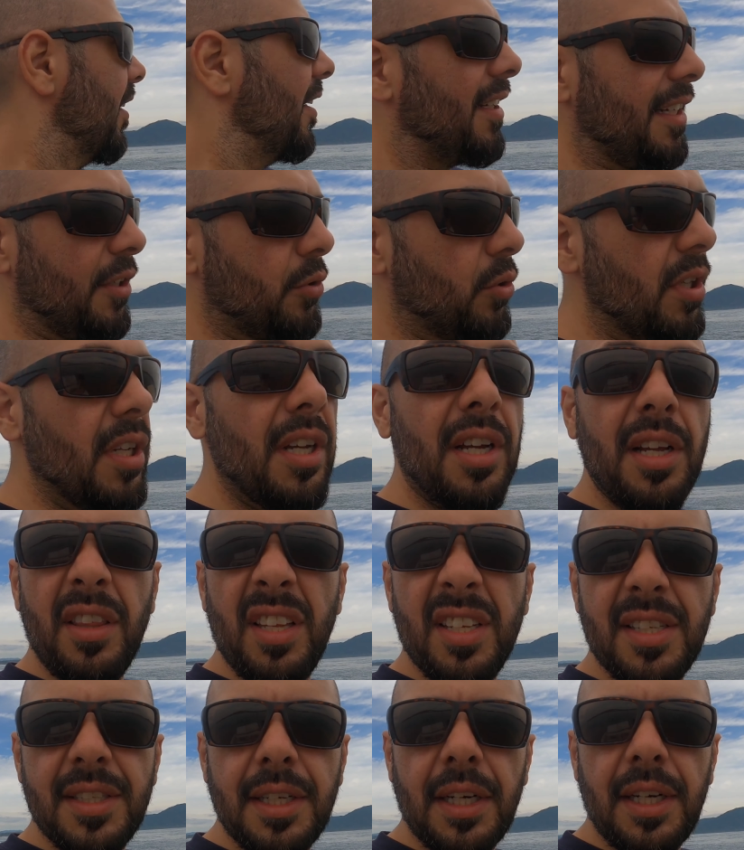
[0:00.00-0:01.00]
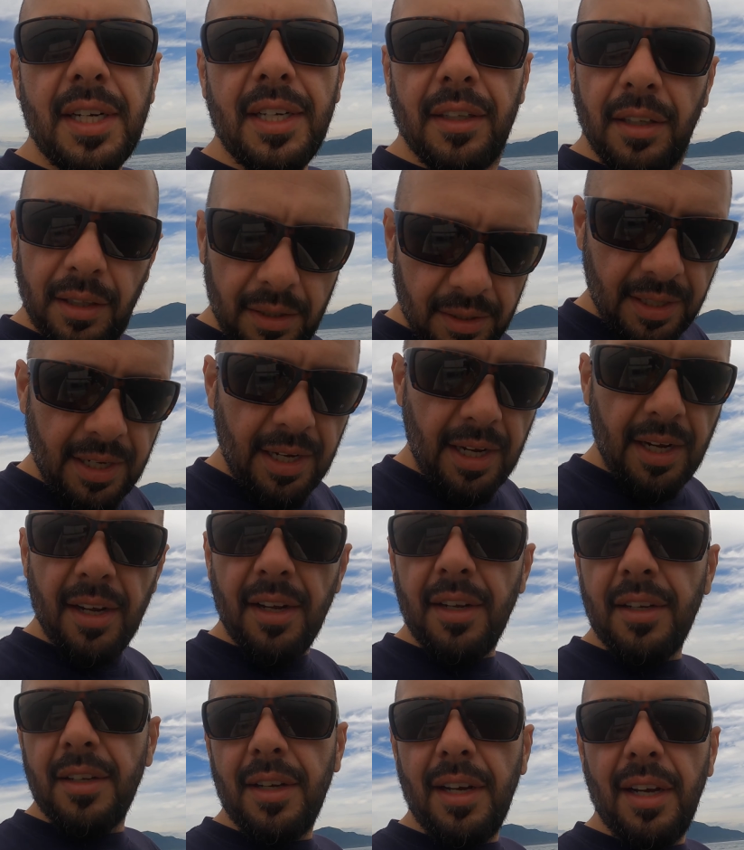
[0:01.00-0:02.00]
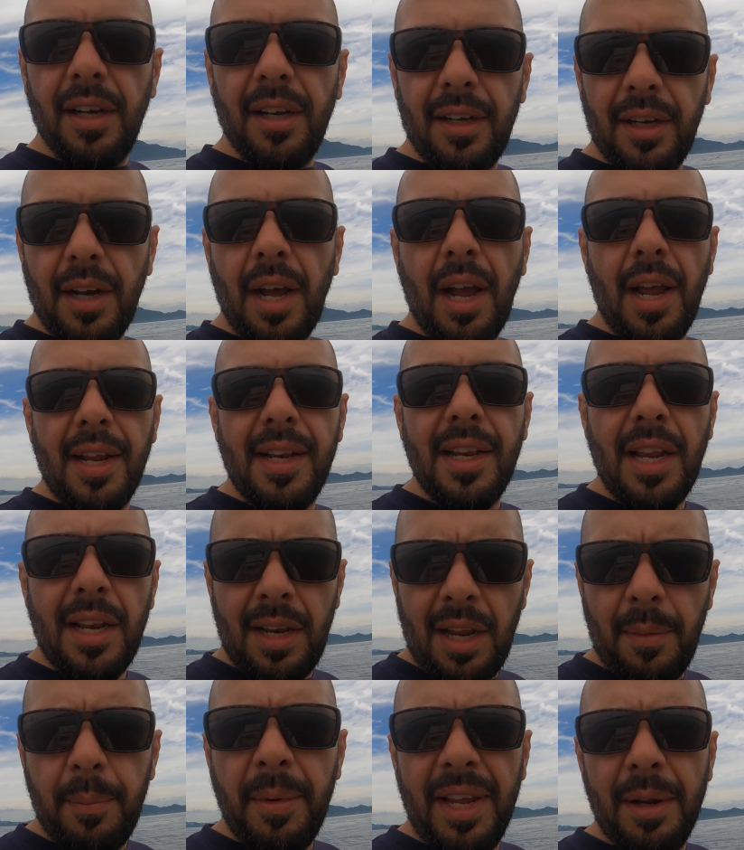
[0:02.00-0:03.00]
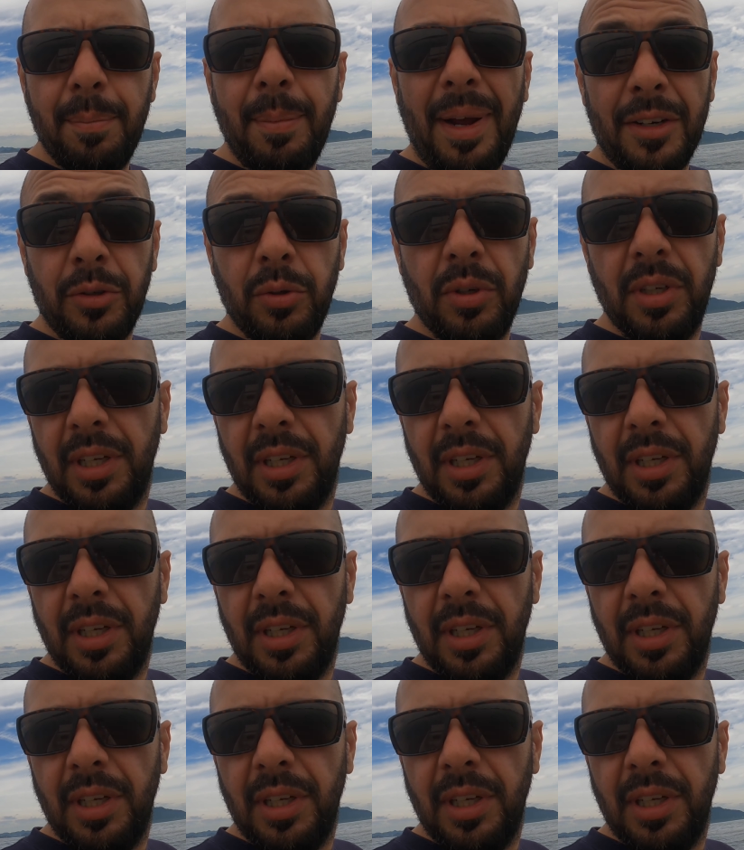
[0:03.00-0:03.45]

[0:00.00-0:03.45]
You need to learn the style. Let me get back to